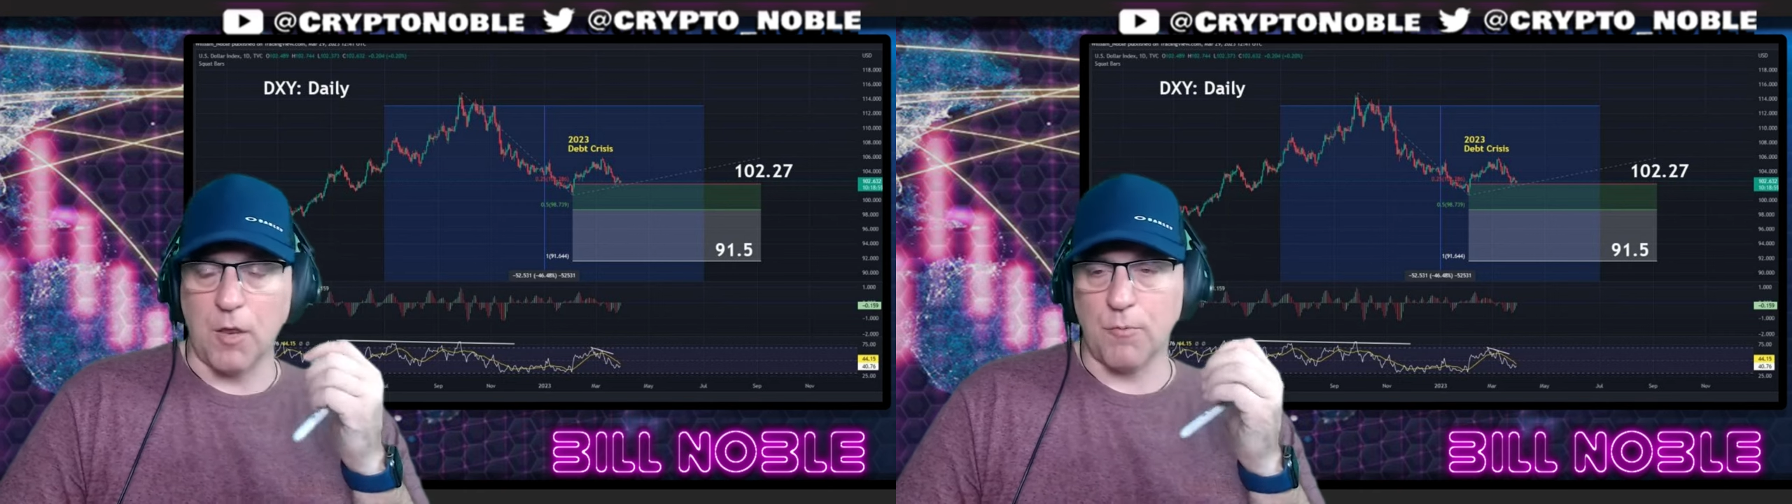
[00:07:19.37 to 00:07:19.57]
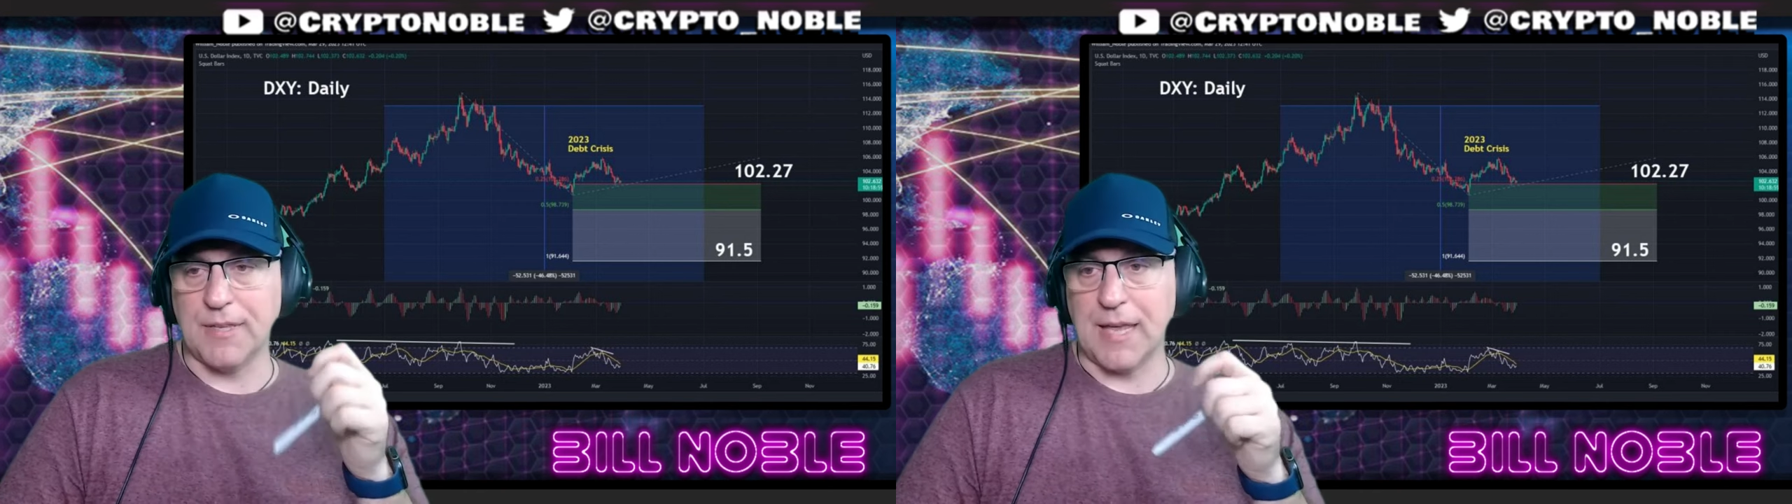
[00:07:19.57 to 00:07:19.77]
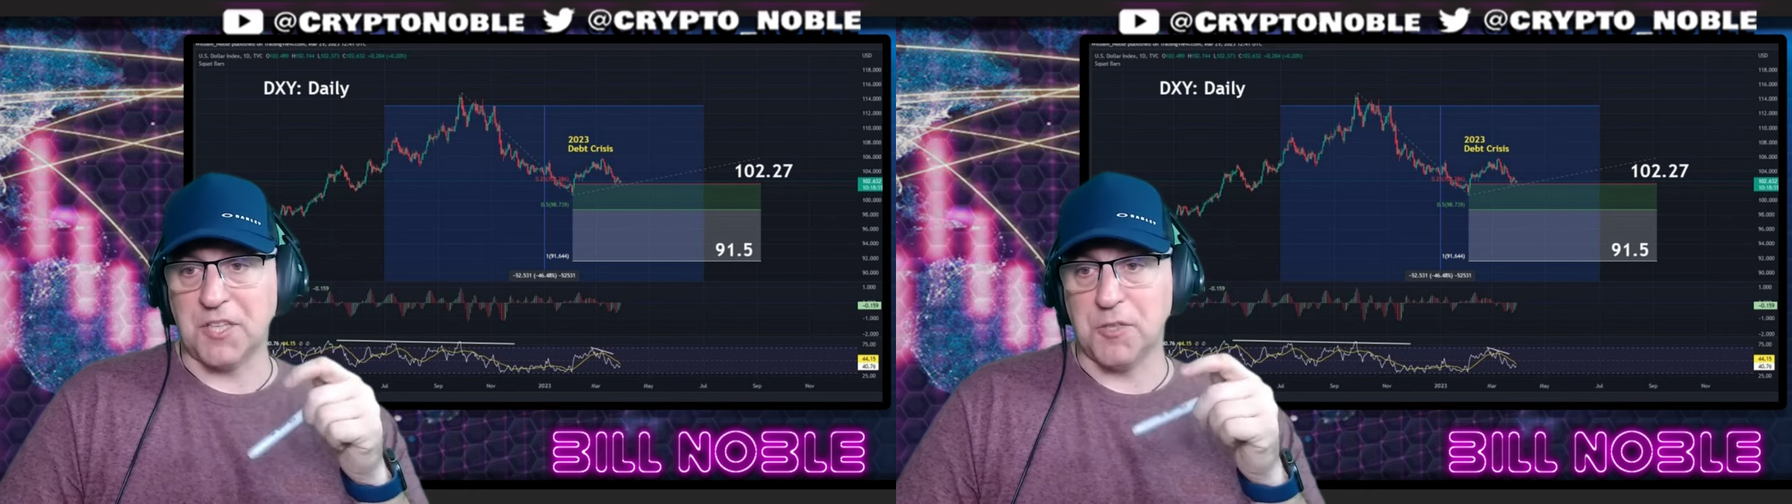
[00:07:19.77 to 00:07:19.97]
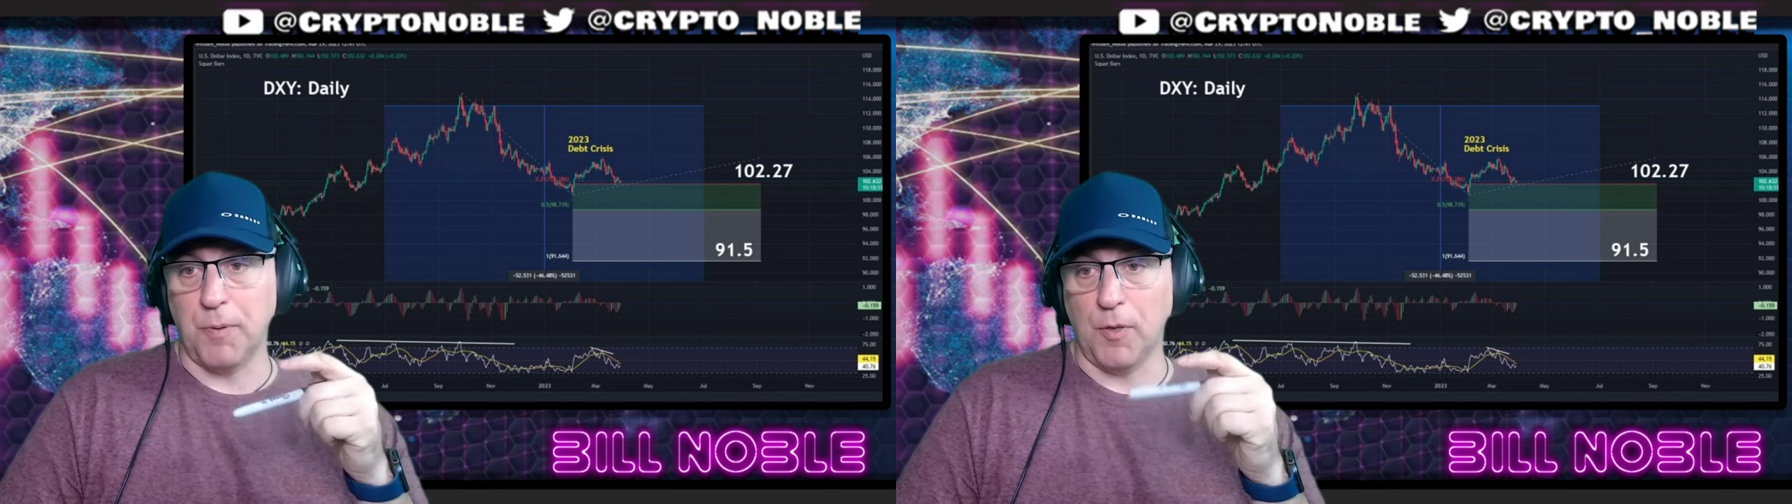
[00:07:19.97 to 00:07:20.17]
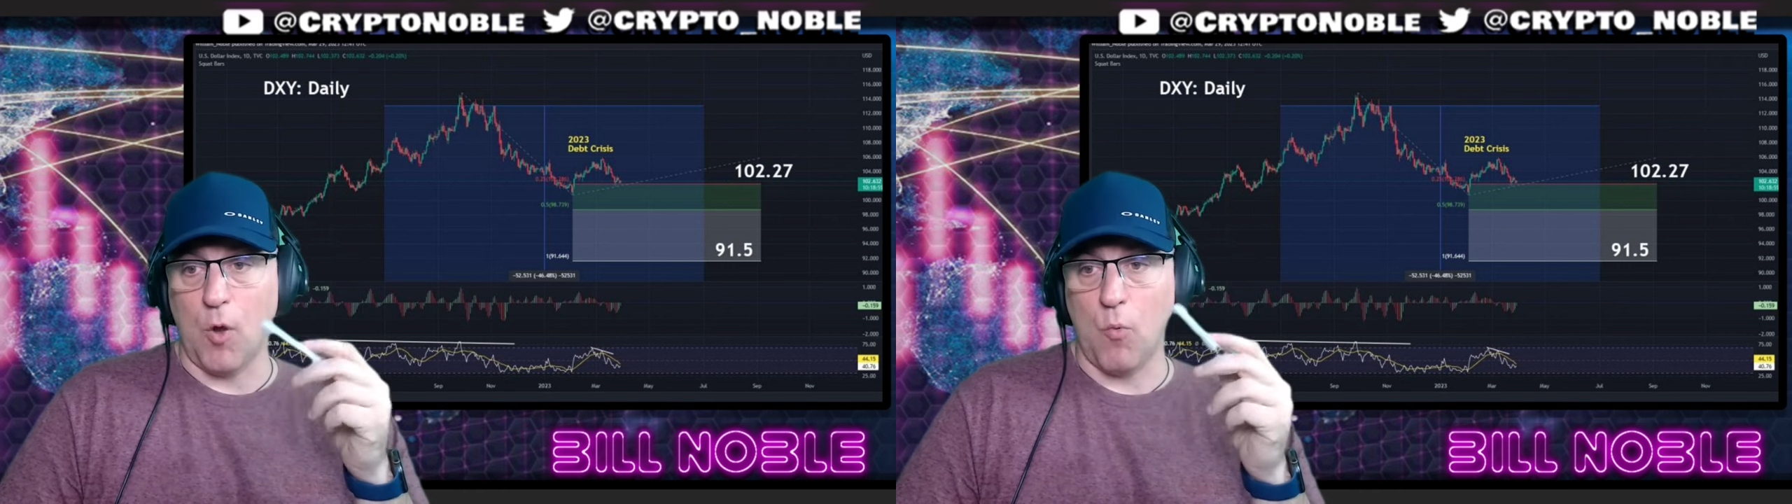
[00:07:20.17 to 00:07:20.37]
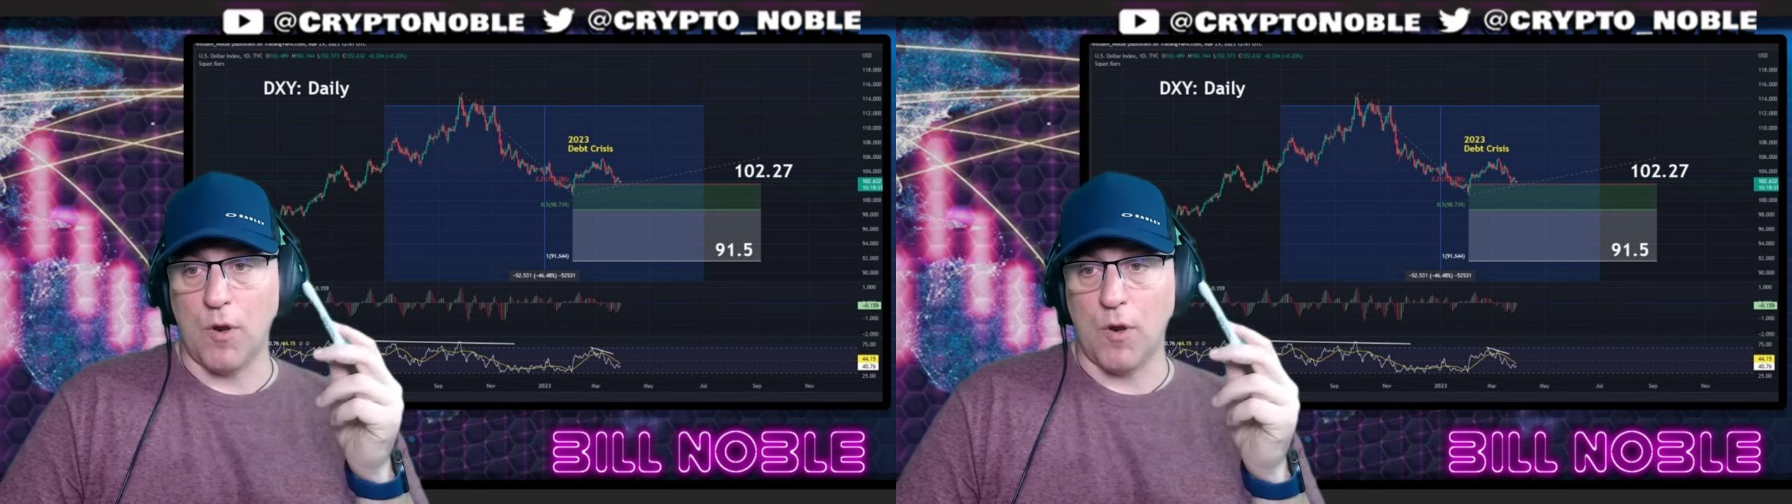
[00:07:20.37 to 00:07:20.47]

The dollar index is below